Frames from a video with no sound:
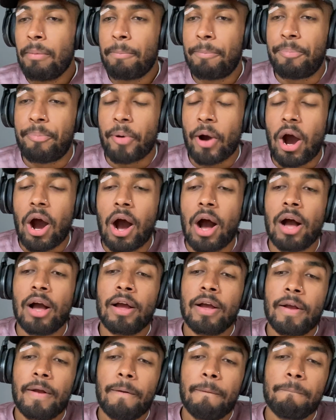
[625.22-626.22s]
But
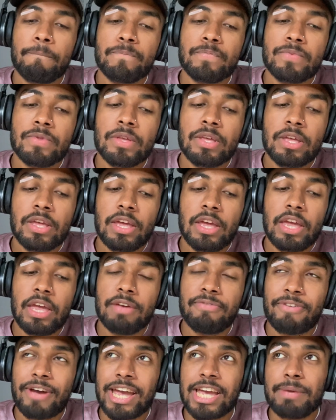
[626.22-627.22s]

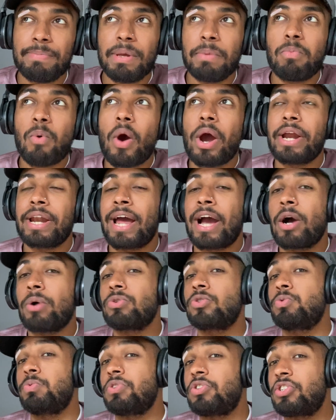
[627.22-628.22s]
if Amy Winehouse
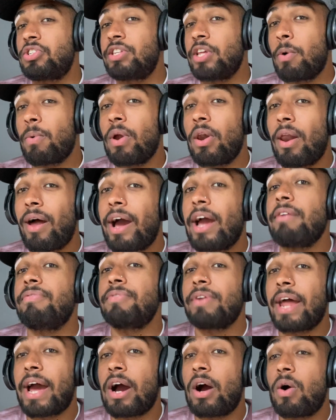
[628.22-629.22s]
was still alive
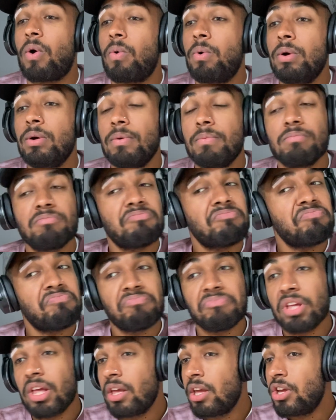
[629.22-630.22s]
now,
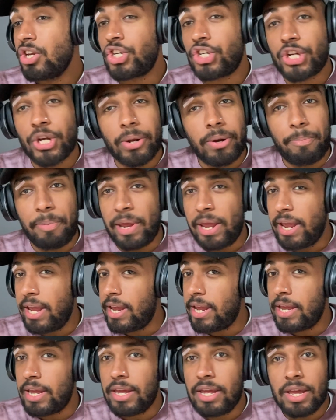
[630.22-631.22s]
she'd
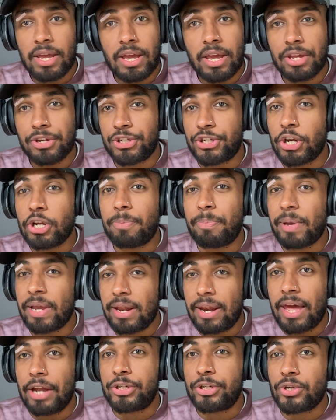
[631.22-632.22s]
be a
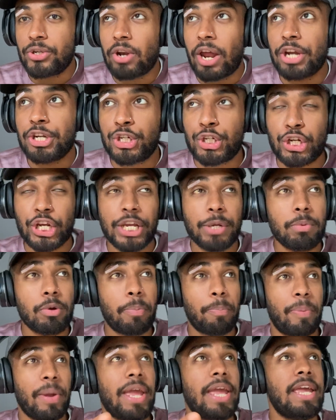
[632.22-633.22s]
legend. Like, she
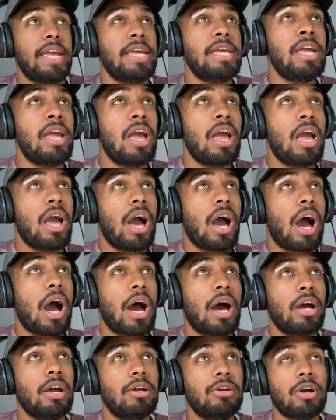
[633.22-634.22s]
would be,
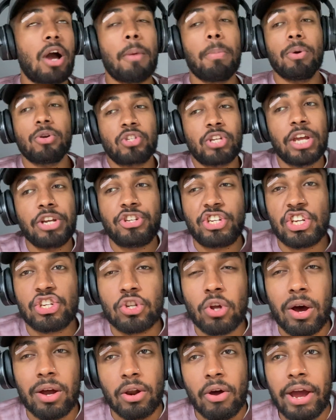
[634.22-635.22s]
I'm not saying she's
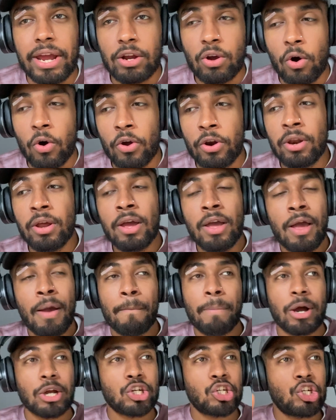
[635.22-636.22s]
not an icon,
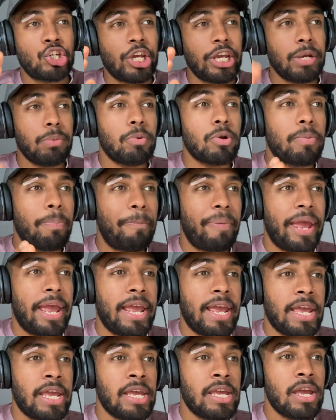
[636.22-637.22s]
but she would
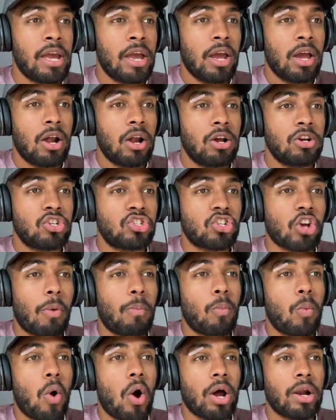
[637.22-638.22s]
be
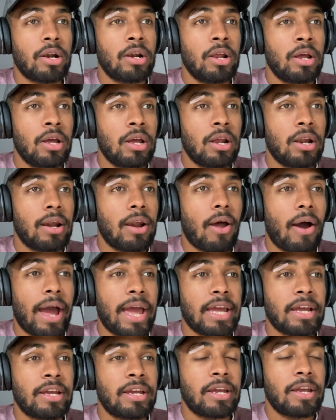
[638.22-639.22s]
someone
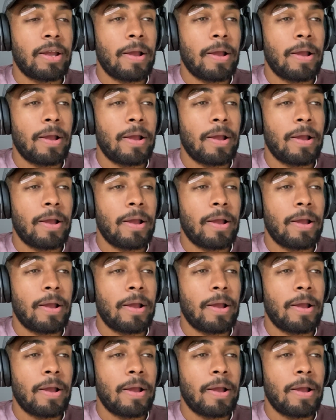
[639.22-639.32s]
like,